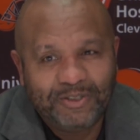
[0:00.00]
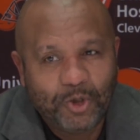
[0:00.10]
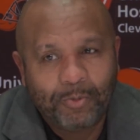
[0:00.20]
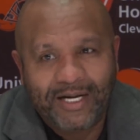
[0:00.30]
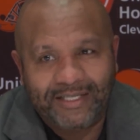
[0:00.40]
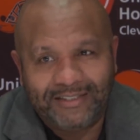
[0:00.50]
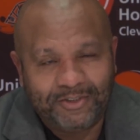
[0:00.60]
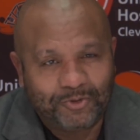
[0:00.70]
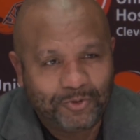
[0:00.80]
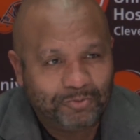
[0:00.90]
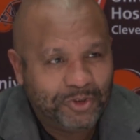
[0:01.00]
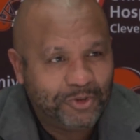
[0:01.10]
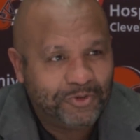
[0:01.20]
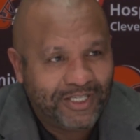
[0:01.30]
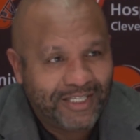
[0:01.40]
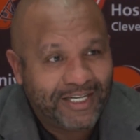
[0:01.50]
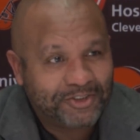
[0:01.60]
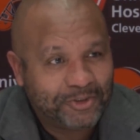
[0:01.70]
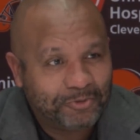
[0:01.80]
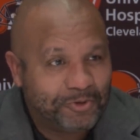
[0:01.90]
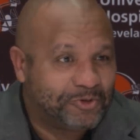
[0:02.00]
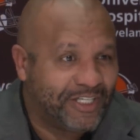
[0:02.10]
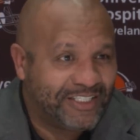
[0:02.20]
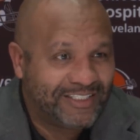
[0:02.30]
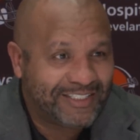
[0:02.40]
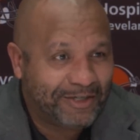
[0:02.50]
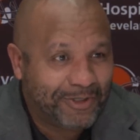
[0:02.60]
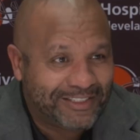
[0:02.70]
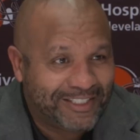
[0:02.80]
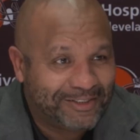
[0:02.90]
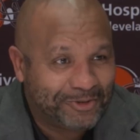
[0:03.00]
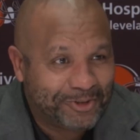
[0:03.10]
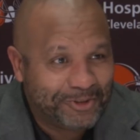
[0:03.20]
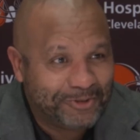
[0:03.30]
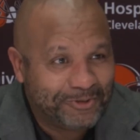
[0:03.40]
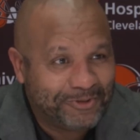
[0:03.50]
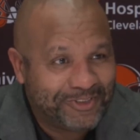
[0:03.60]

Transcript: nobody in this room knew that last year we were trying to get Tyrod Taylor too.